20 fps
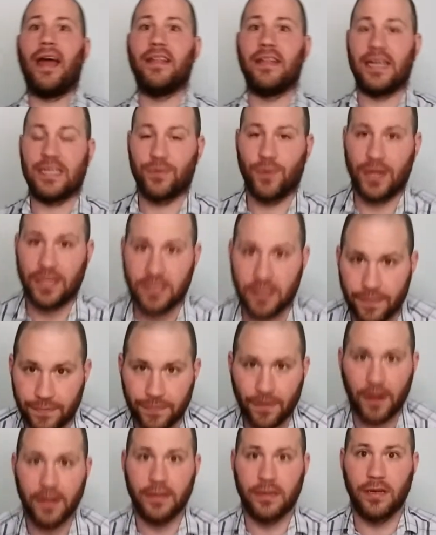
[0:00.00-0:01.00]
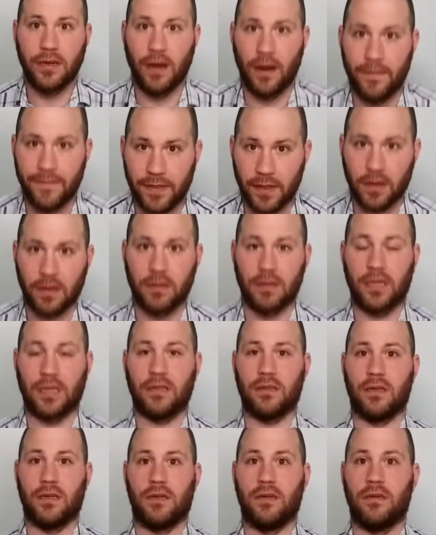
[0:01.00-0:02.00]
as well as the front of
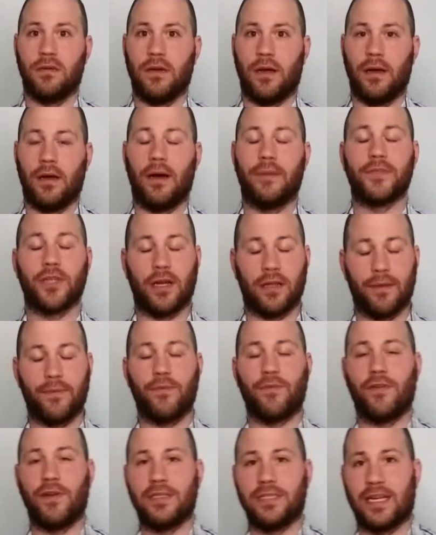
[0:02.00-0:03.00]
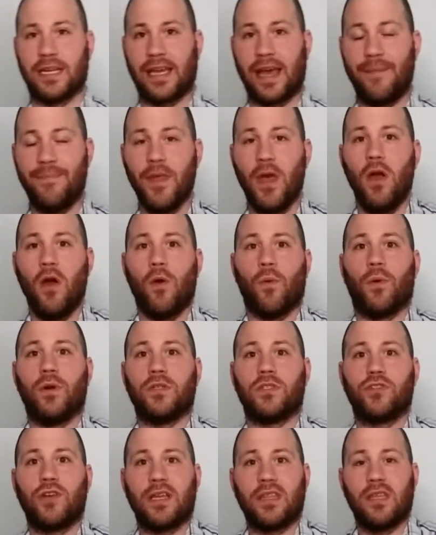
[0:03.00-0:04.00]
the I'm sorry, let me rephrase that again. We're
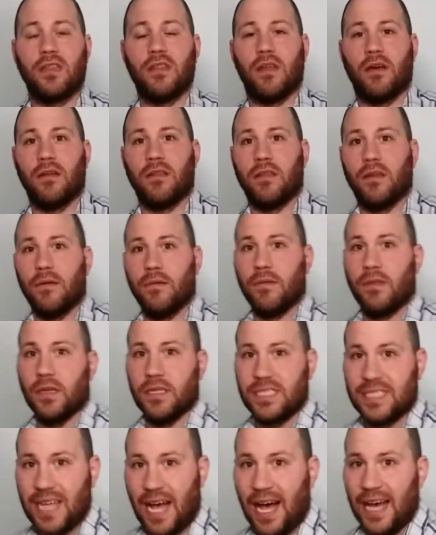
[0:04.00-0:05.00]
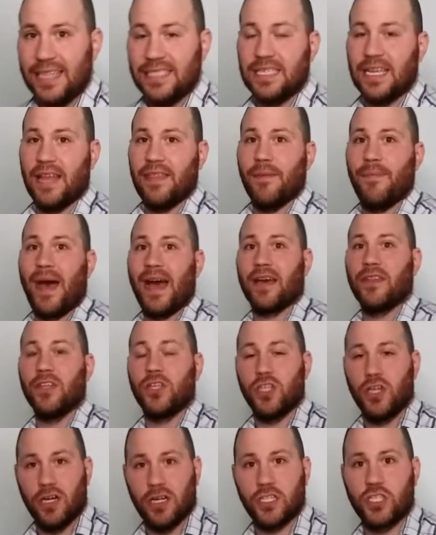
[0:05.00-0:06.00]
strengthening the sides and the back of the
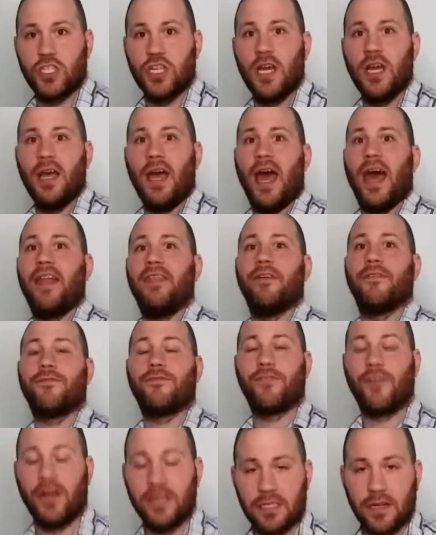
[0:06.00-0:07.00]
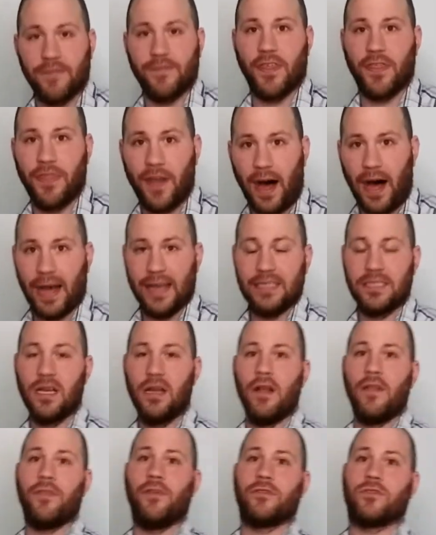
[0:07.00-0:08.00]
tush and the front of the thighs.
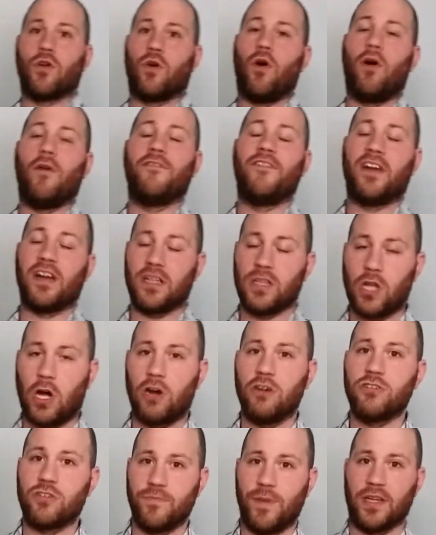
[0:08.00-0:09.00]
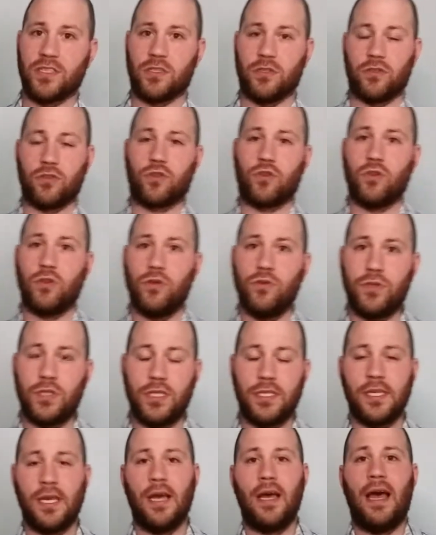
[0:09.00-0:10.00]
Those are all very large muscles,
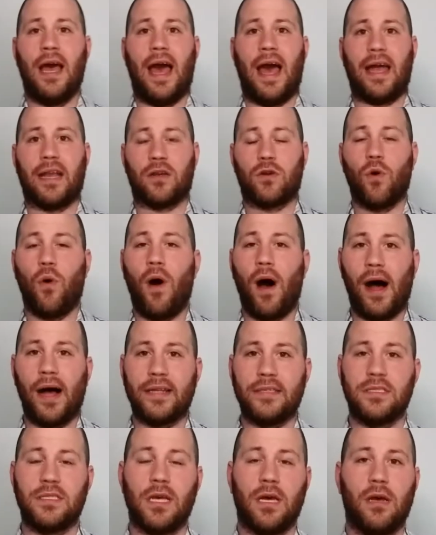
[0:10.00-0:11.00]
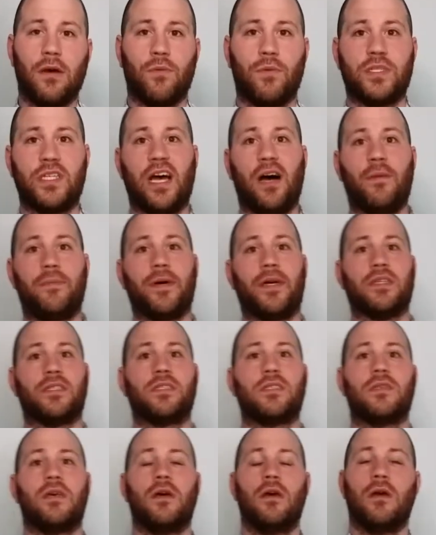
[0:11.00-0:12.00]
glutes and quads, which help
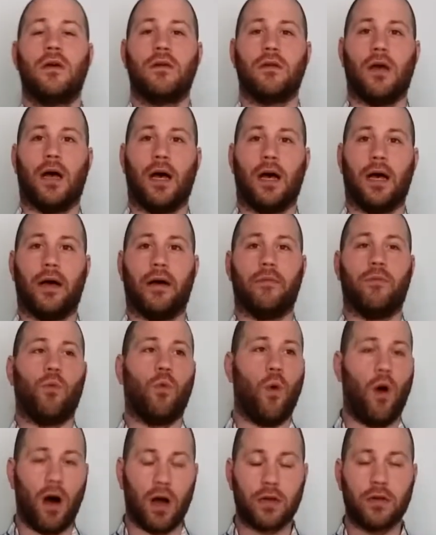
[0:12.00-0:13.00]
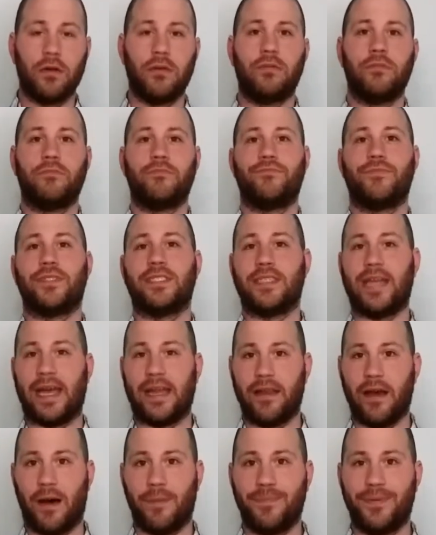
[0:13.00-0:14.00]
us walk, stand
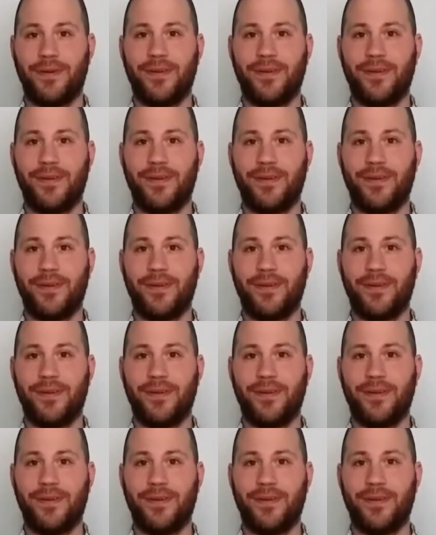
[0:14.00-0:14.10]
up,